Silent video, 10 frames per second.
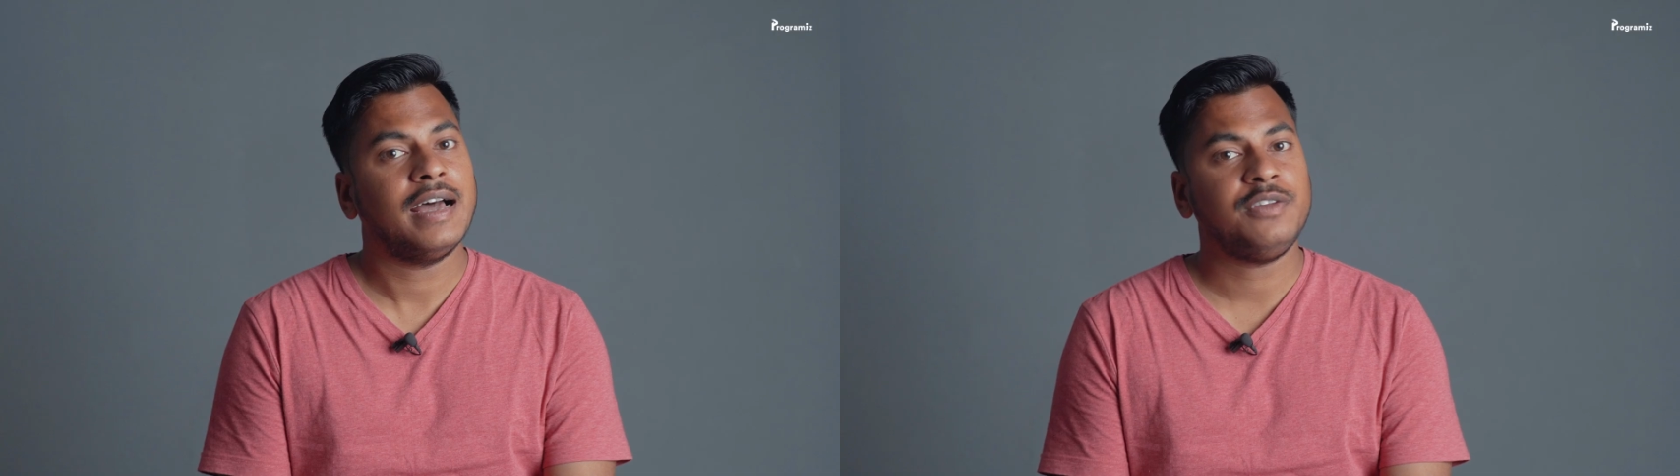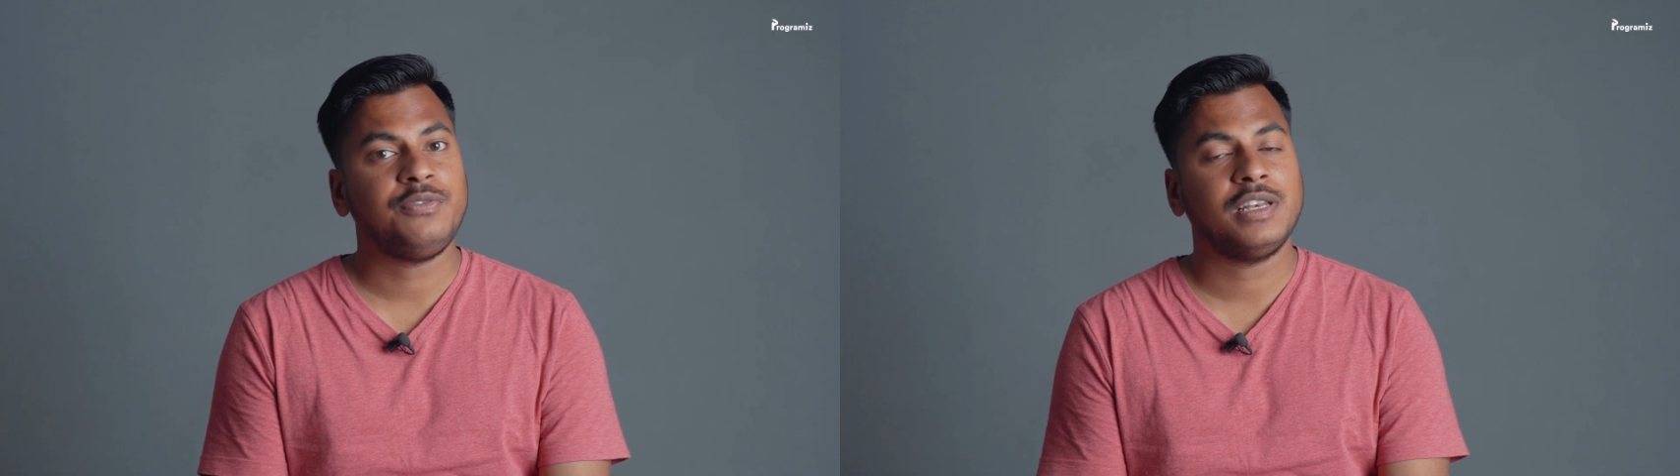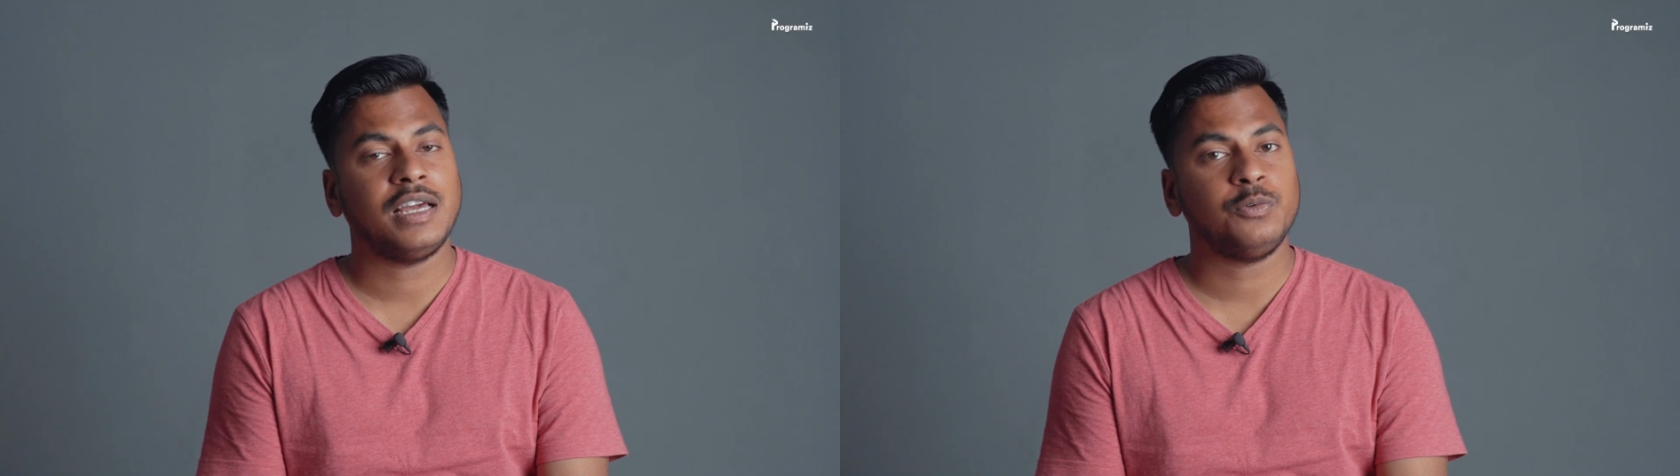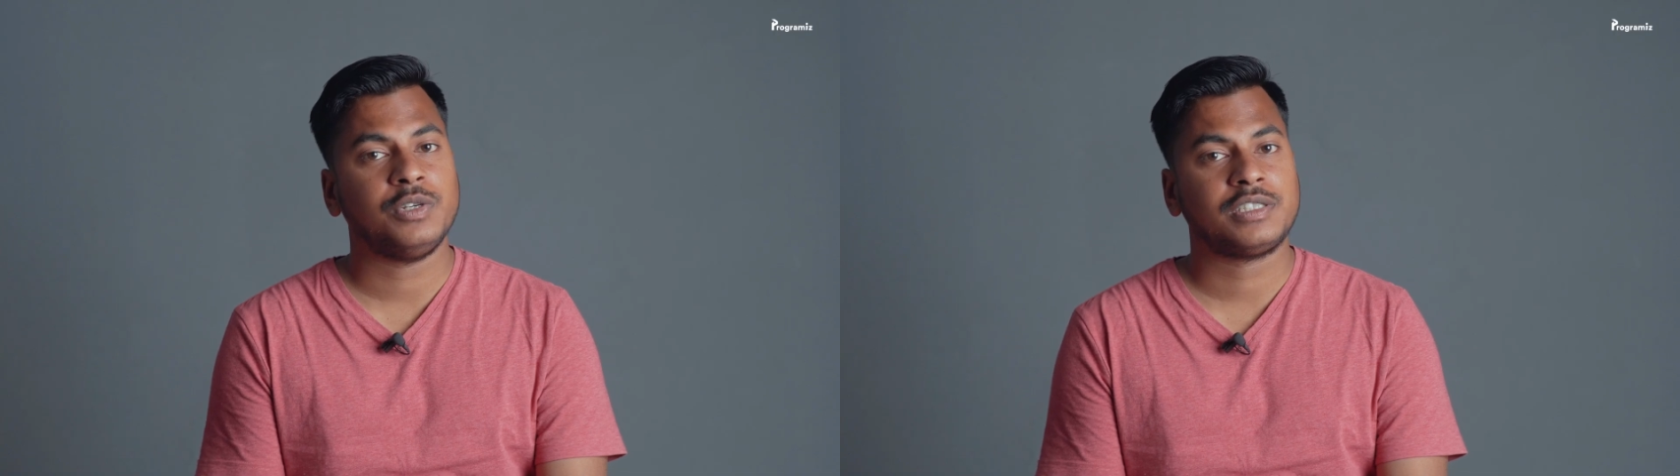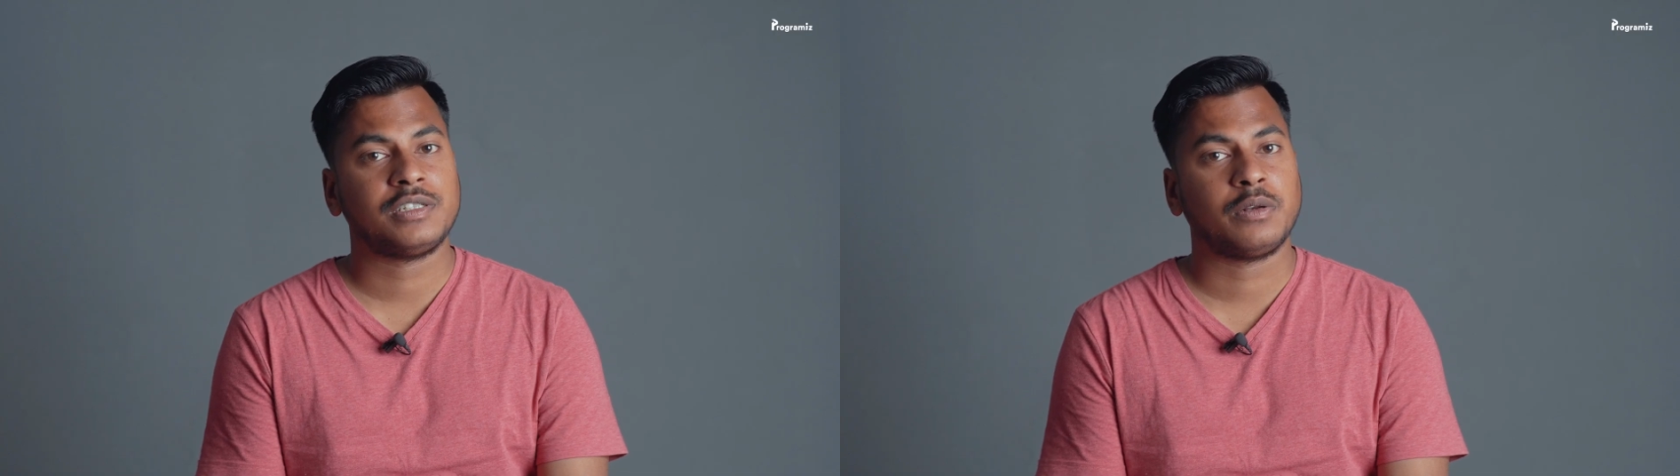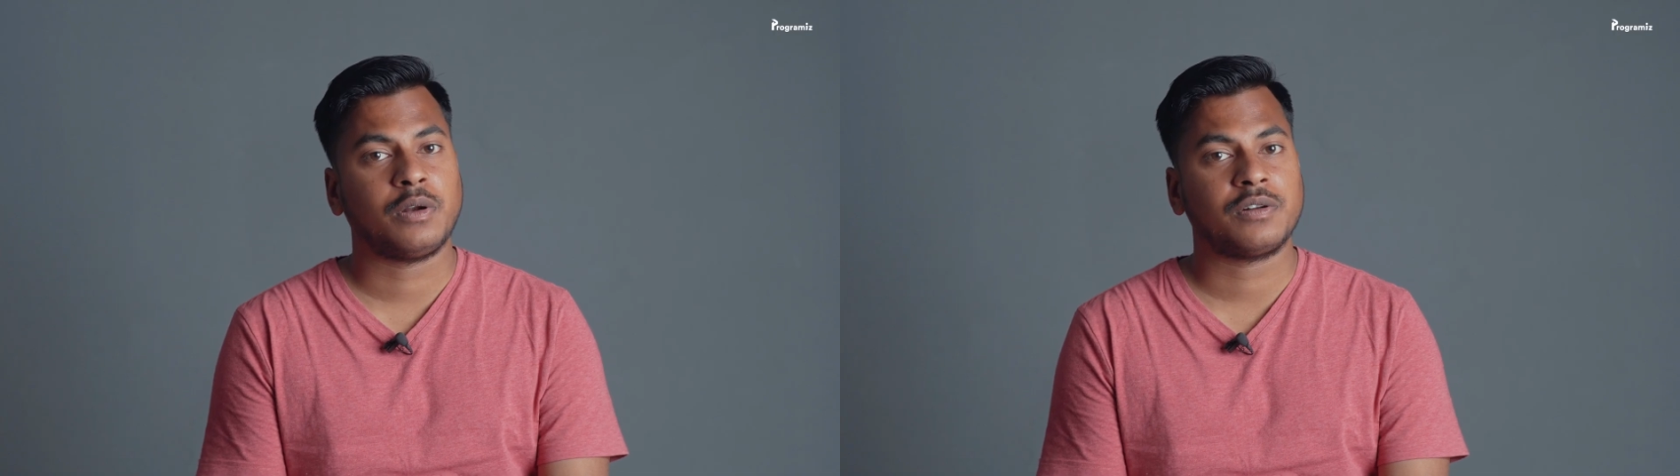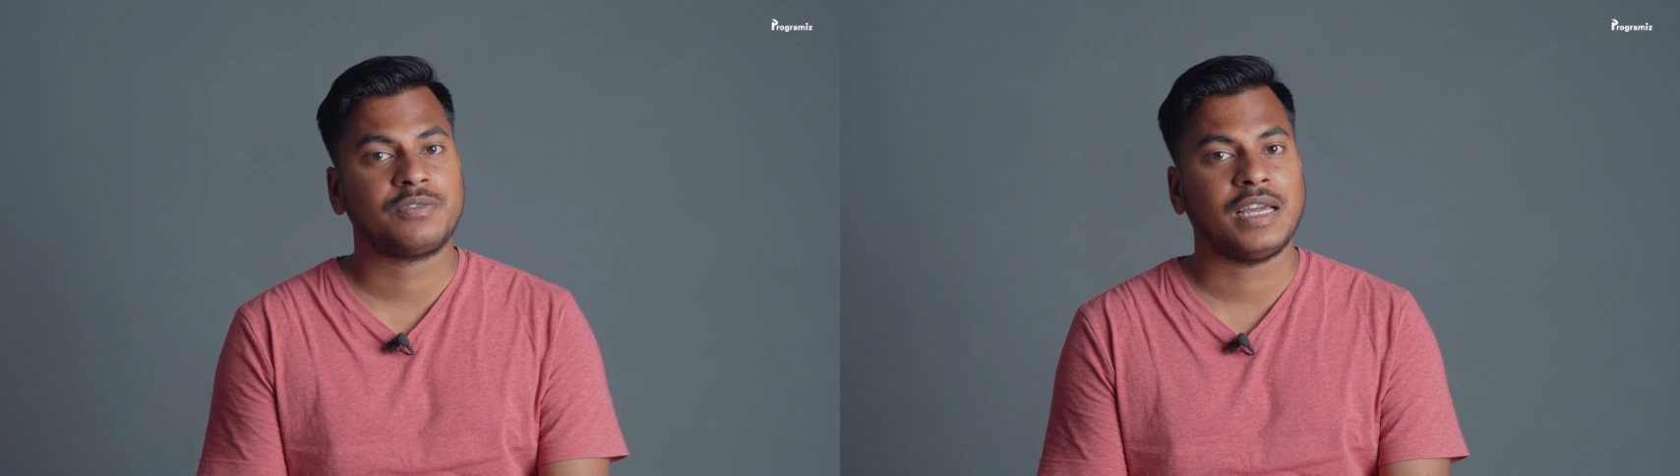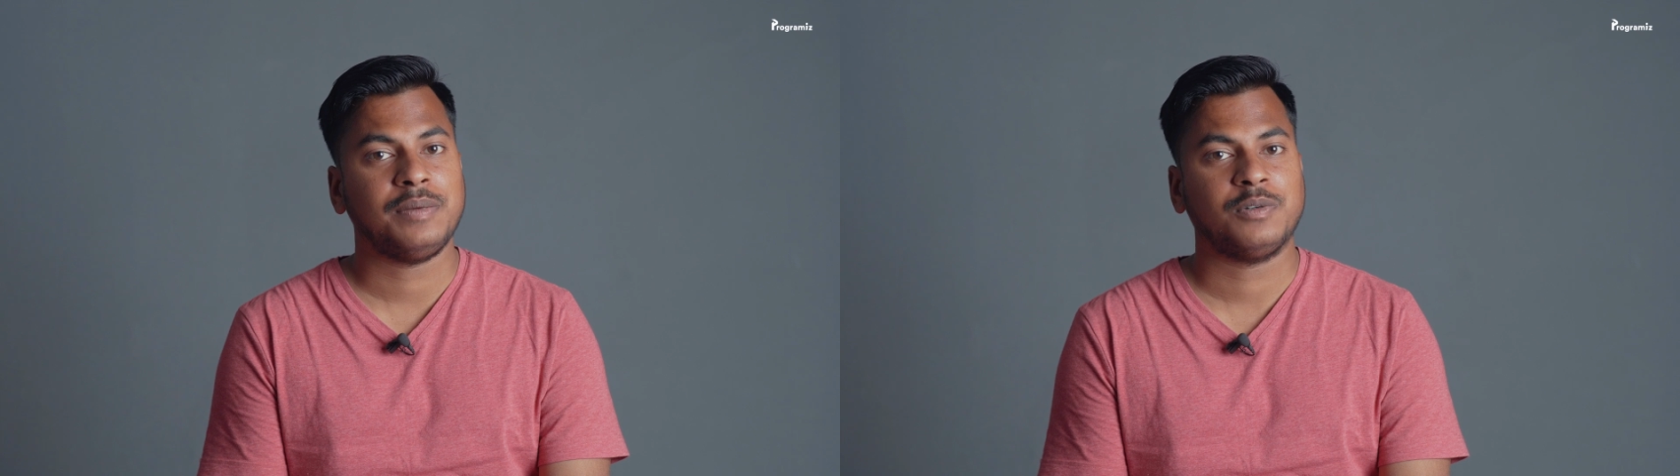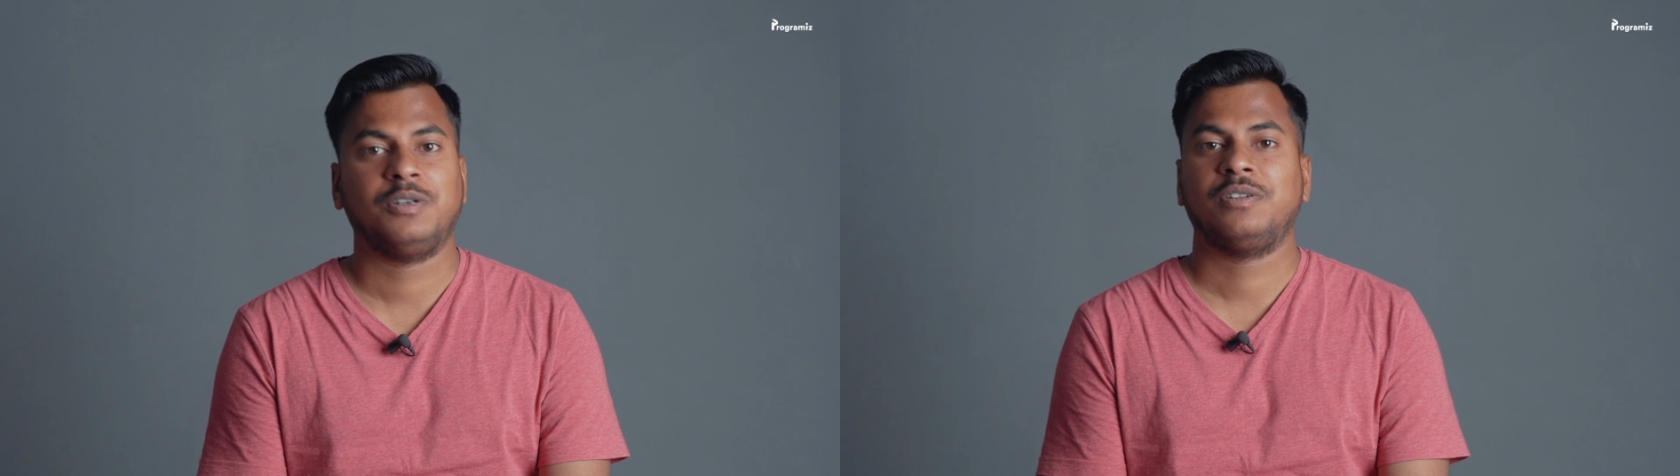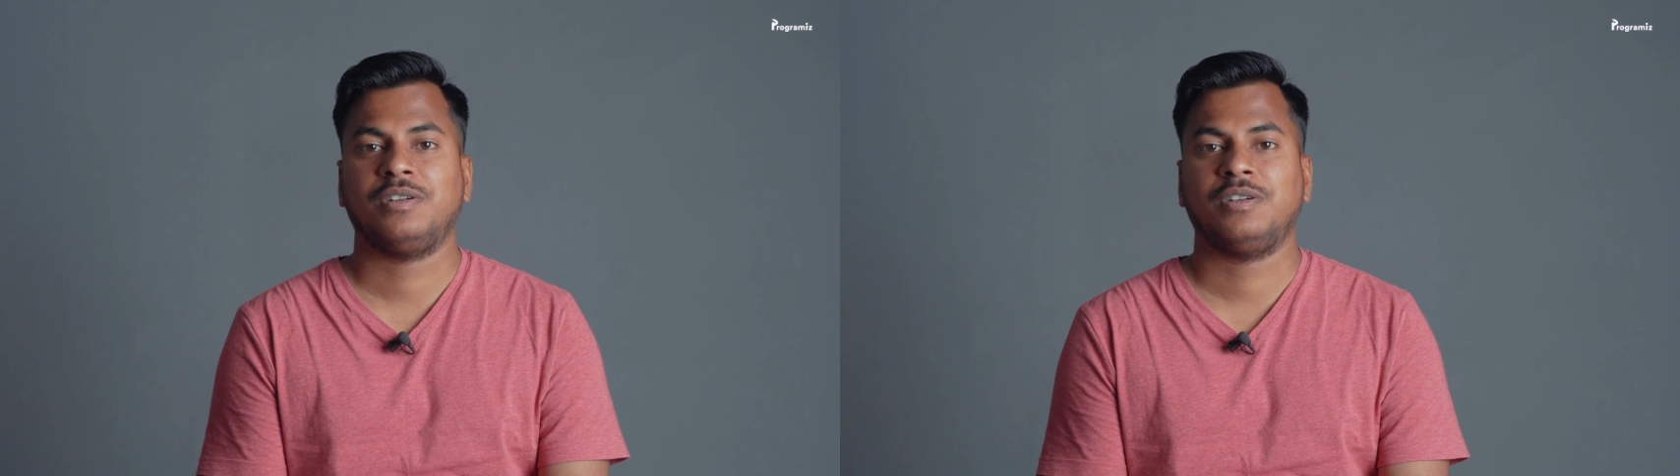I feel I wasted a lot of time or